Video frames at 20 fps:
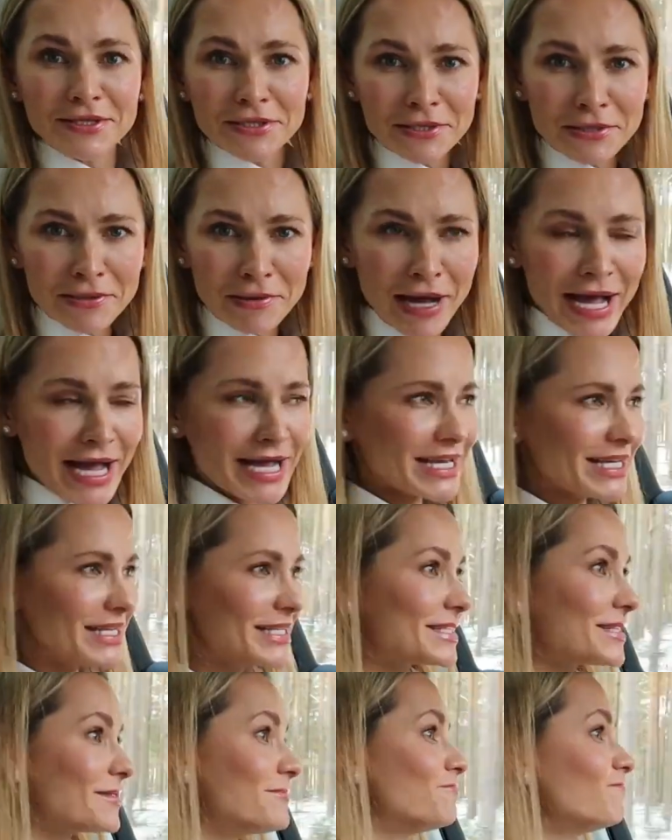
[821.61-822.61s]
You
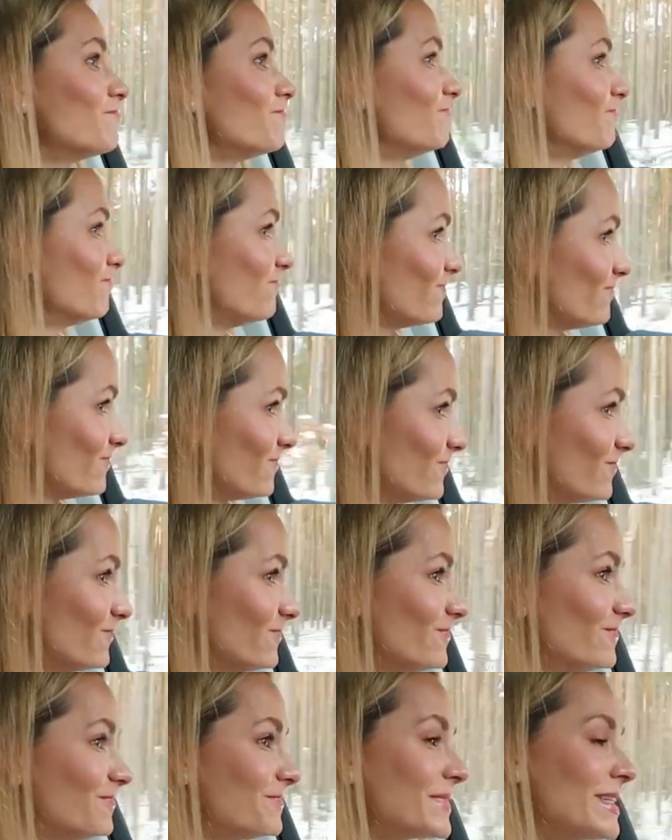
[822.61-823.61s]
ain't.
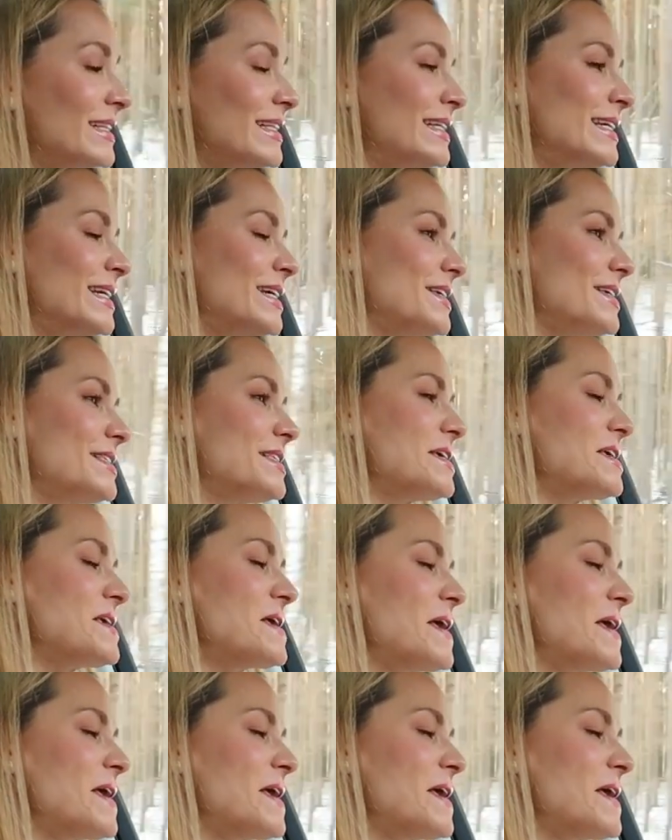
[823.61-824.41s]
You see,